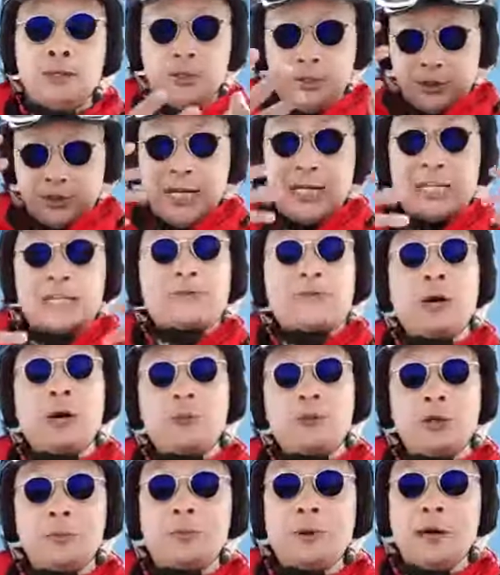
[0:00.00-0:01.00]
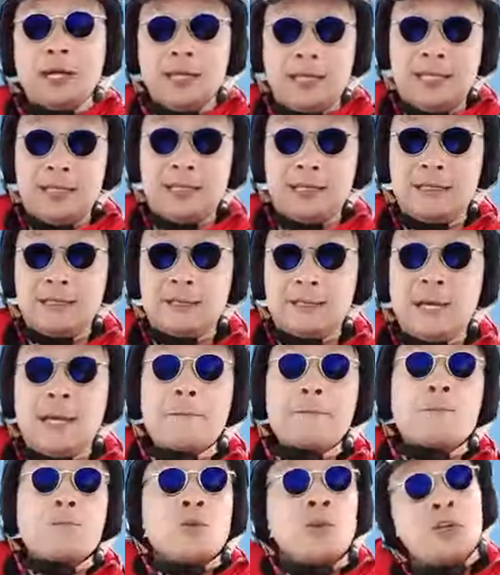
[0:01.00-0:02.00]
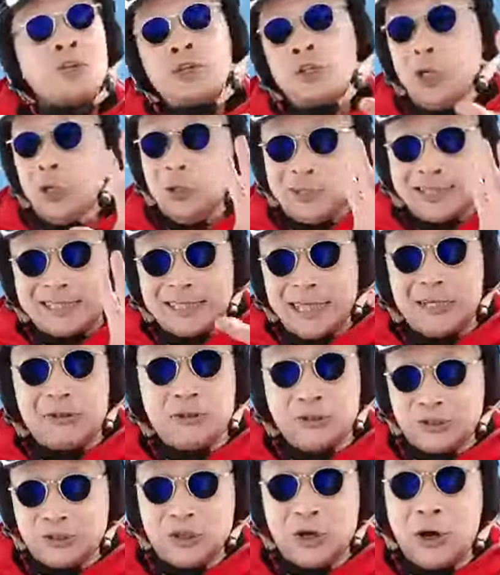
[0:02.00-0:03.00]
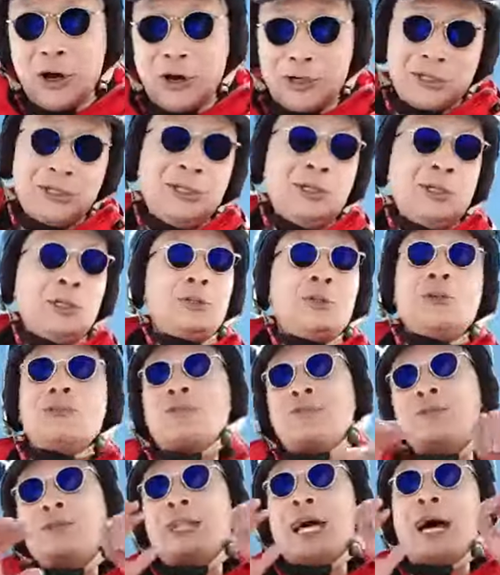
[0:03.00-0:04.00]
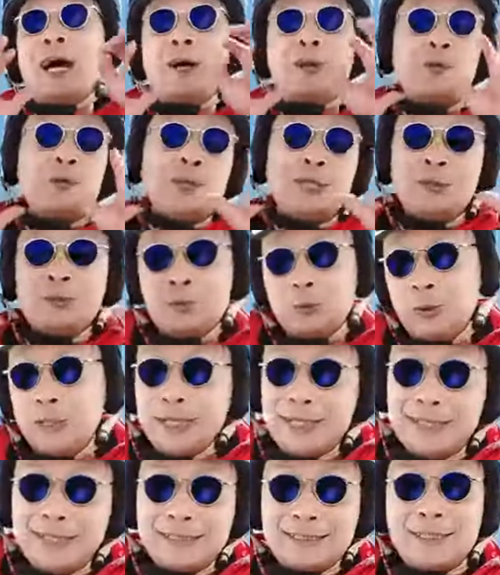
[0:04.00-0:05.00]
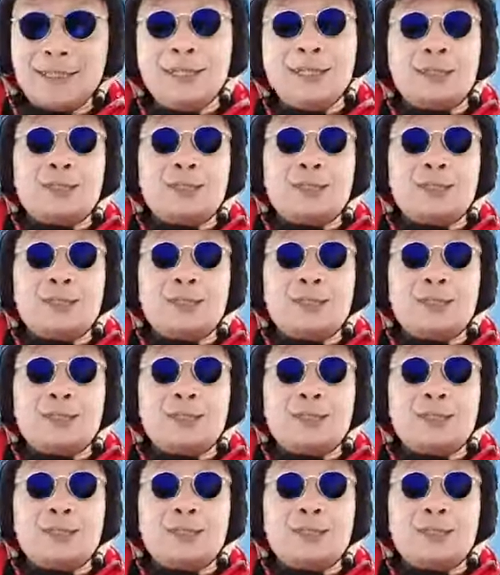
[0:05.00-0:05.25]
Transform your body, right? No sales talk, no flowery words.